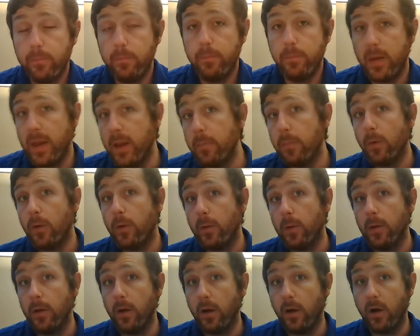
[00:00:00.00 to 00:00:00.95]

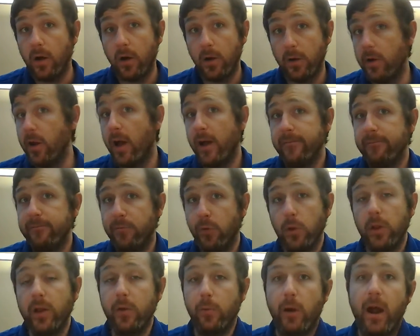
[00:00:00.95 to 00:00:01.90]
People are not
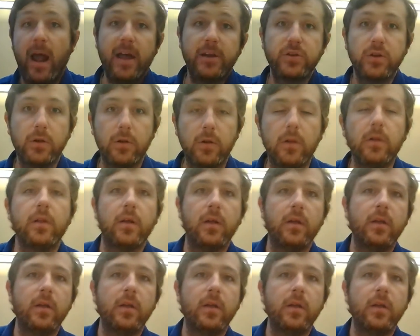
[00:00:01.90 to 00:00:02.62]
fully rational,